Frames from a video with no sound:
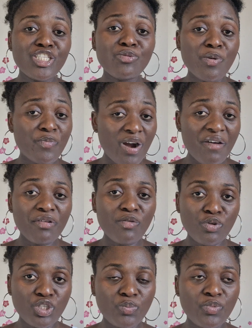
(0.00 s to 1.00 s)
to my private
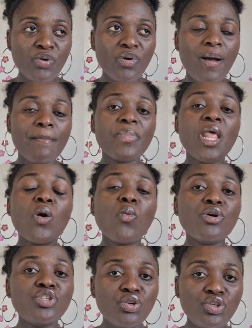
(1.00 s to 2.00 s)
coaching program.
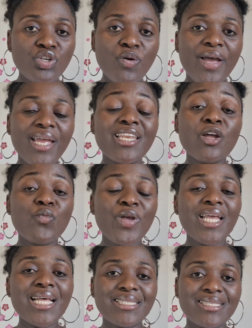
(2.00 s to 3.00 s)
Once you join, then we
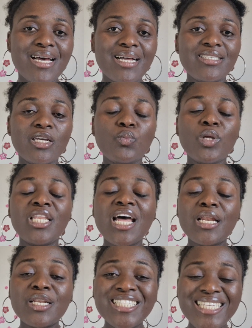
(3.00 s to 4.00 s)
get started with
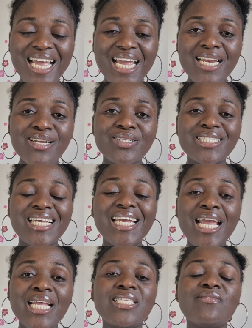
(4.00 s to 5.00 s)
that tailored,
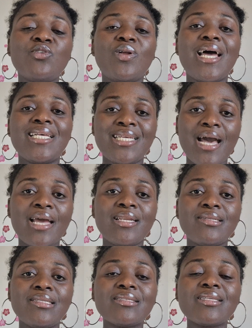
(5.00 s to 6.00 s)
individualized
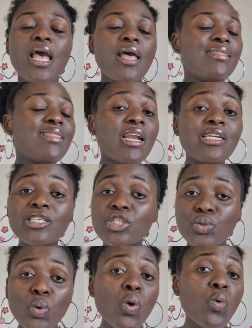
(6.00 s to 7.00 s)
guidance that is
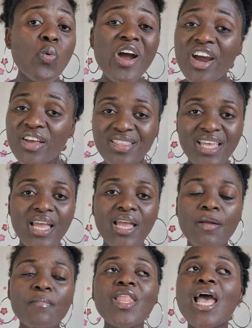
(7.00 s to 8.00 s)
so worthy
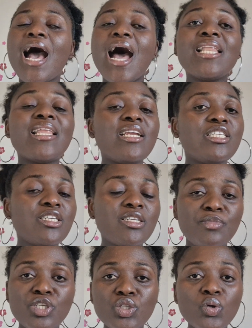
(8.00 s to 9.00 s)
and that is going to
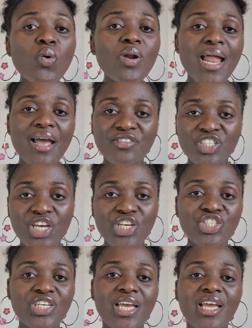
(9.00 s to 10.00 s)
be so life
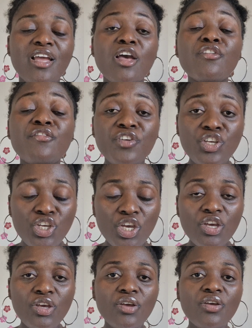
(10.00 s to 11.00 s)
changing for
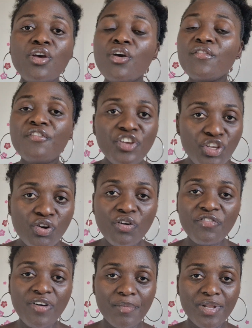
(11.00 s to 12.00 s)
you for your
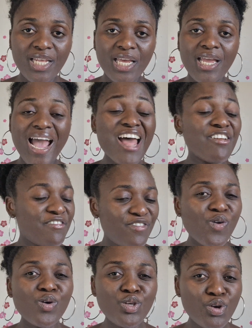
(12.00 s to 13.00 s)
family and
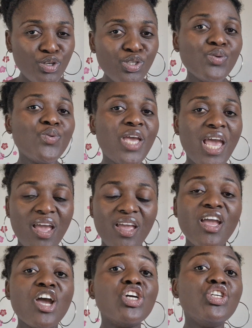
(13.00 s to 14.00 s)
for your UK
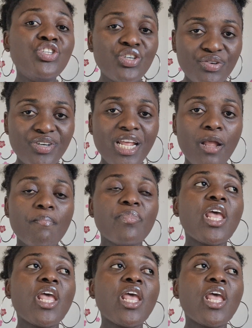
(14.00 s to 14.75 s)
journey.